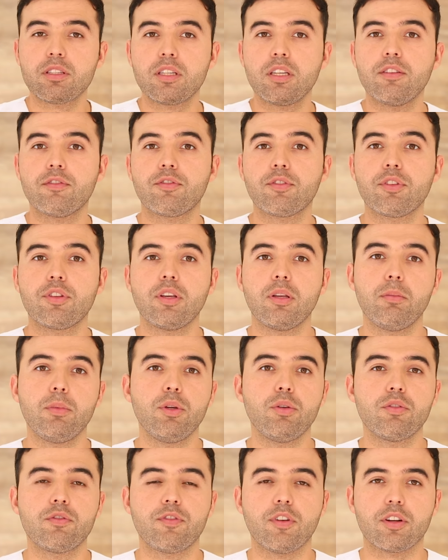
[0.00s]
C for the
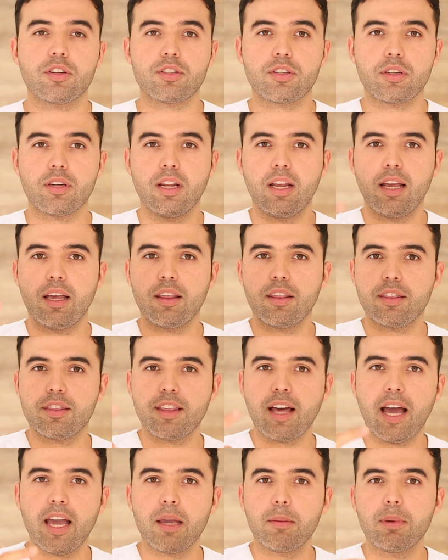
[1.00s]
immune function,
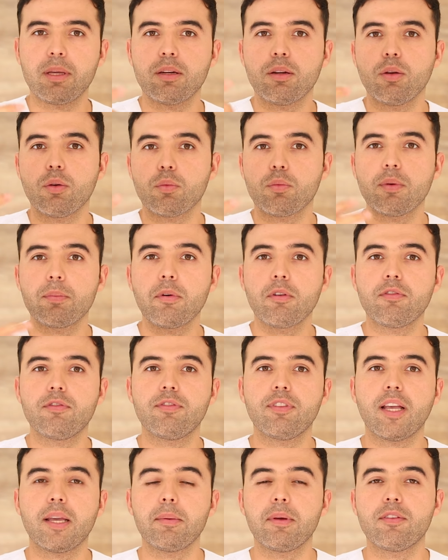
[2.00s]
thiamine,
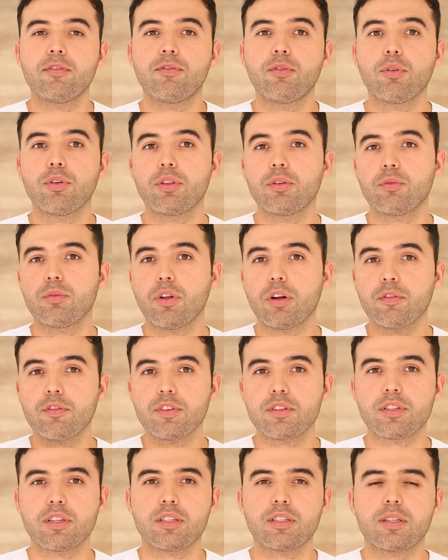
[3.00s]
riboflavin for the
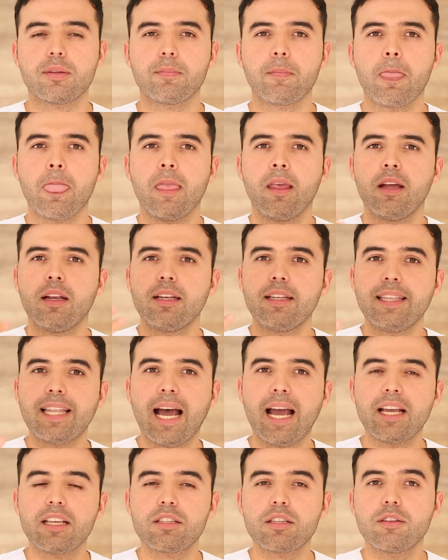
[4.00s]
nervous system,
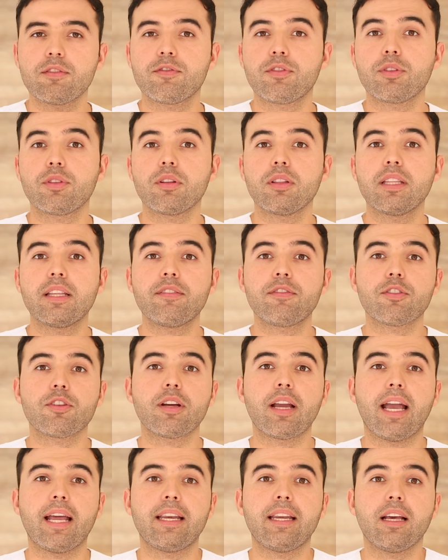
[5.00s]
niacin for the liver
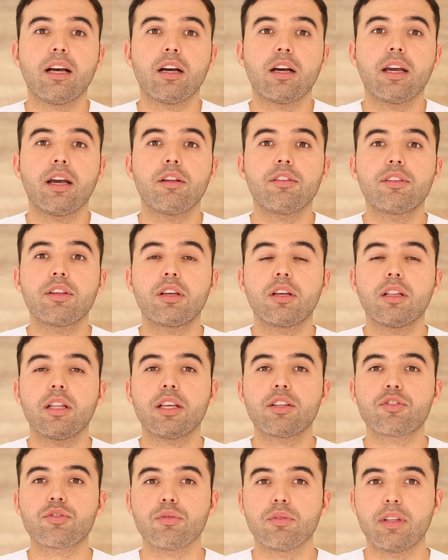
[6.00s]
and a healthy
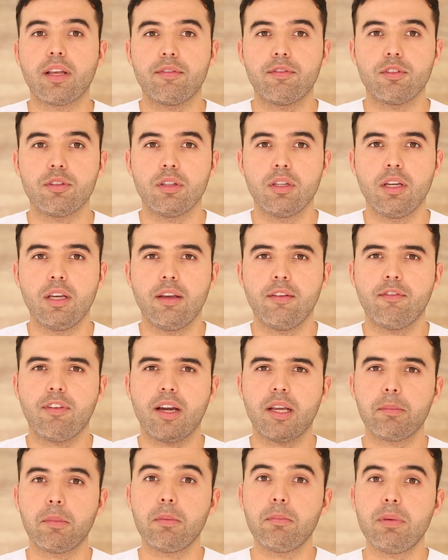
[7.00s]
cholesterol level,
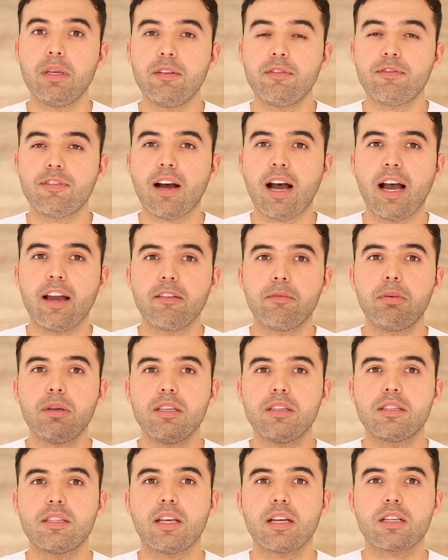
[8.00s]
vitamin B five, B
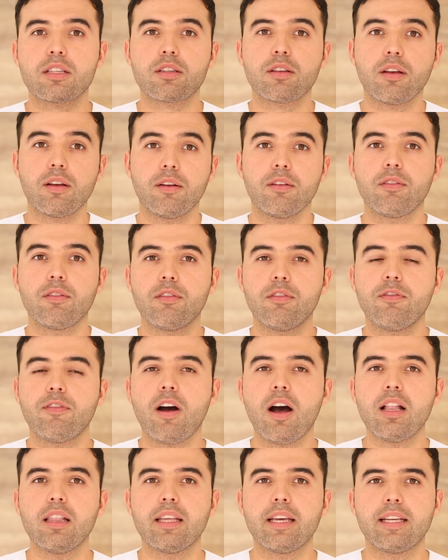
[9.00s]
six,
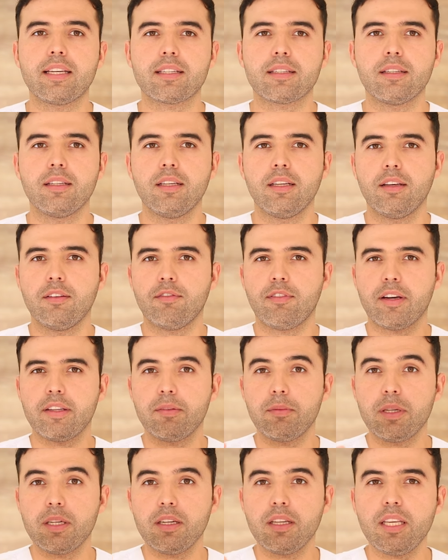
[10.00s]
folate,
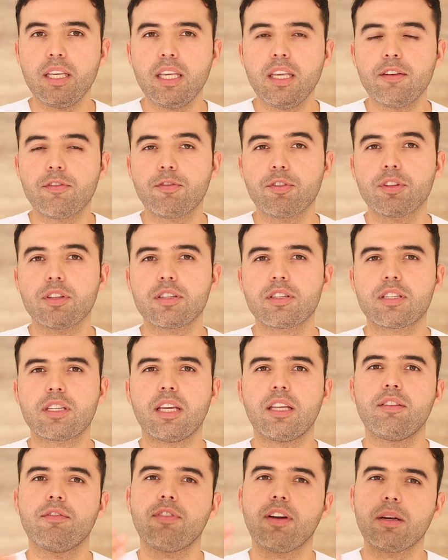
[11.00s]
vitamin E for the
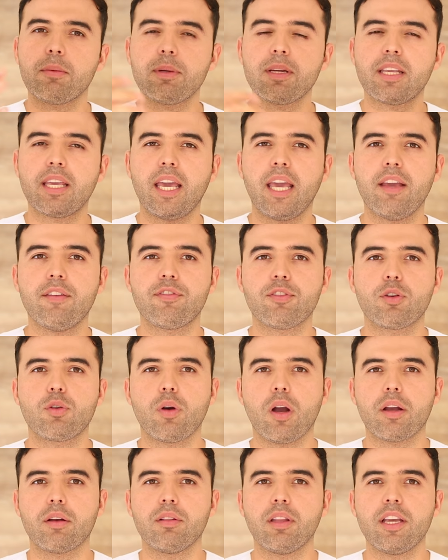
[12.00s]
skin, vitamin K for
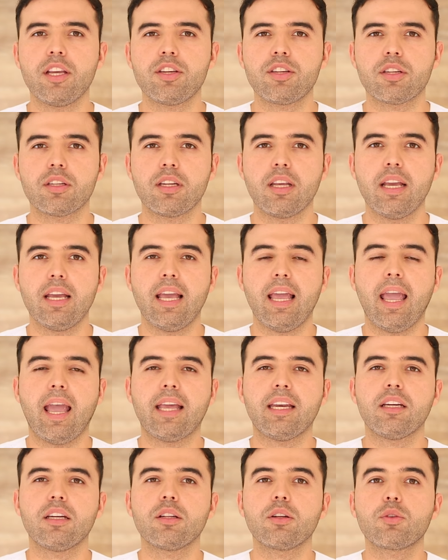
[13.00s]
coagulation,
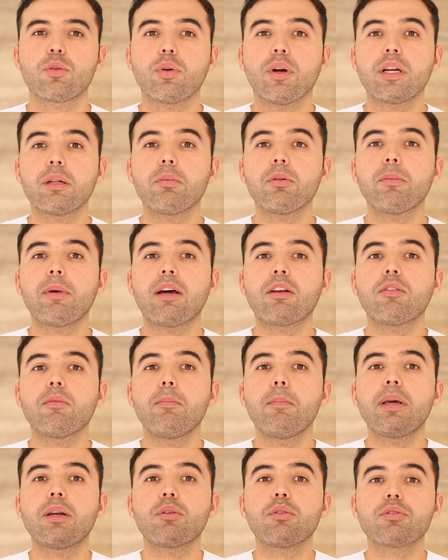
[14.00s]
and an incredible amount of
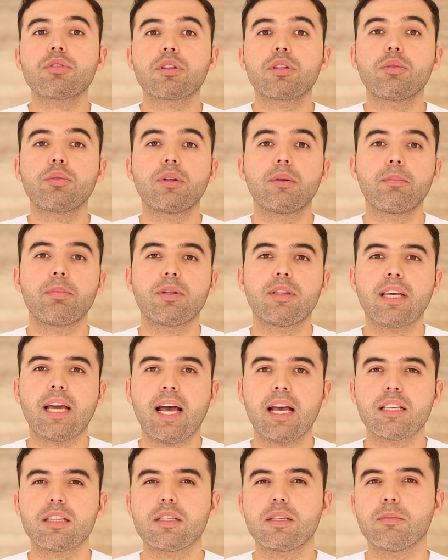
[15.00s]
minerals including
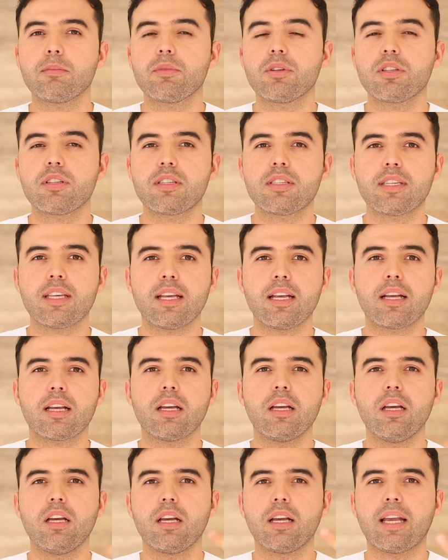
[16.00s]
potassium, zinc,
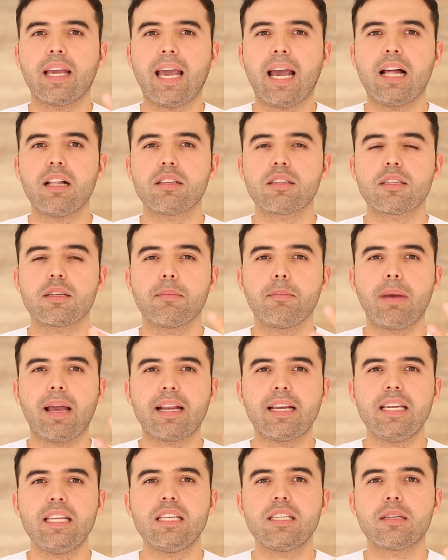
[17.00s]
calcium,
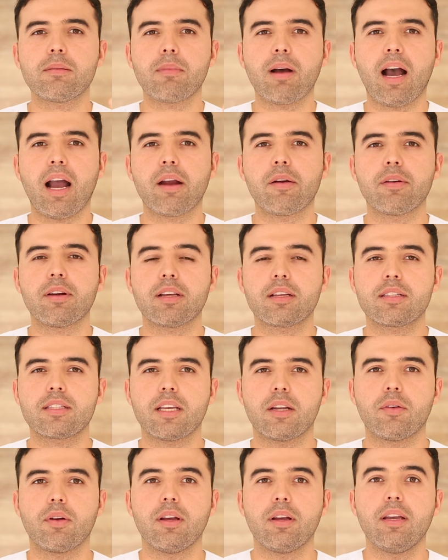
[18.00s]
magnesium, iron, et
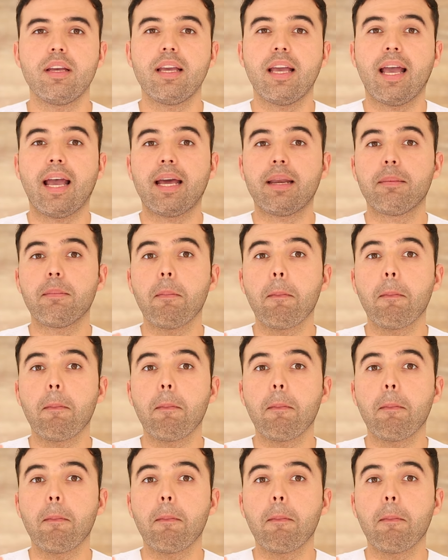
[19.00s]
cetera, and